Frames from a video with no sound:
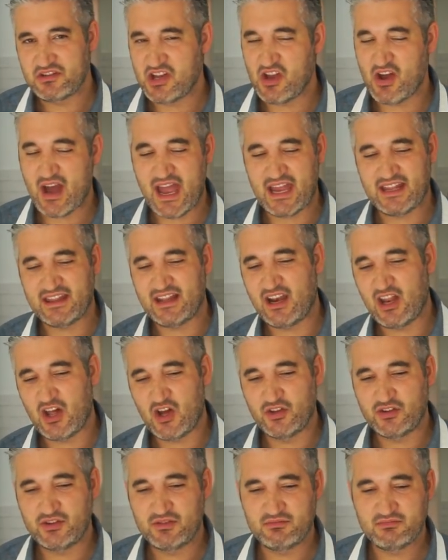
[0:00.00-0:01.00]
you ate a
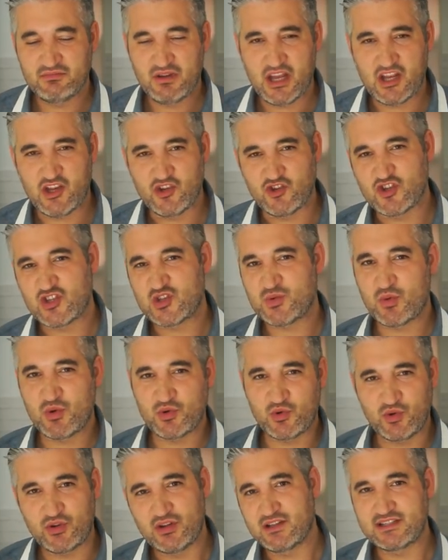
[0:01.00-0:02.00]
lot, and you just
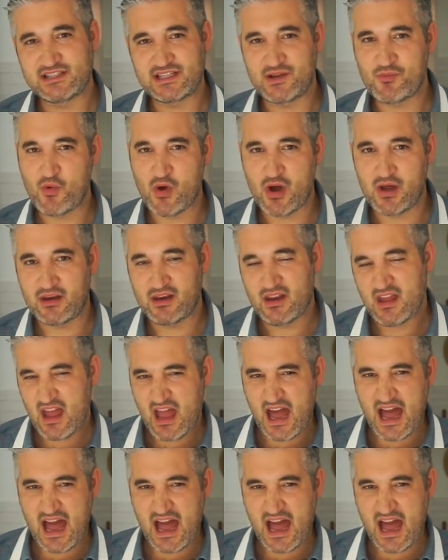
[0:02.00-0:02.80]
want to tell someone,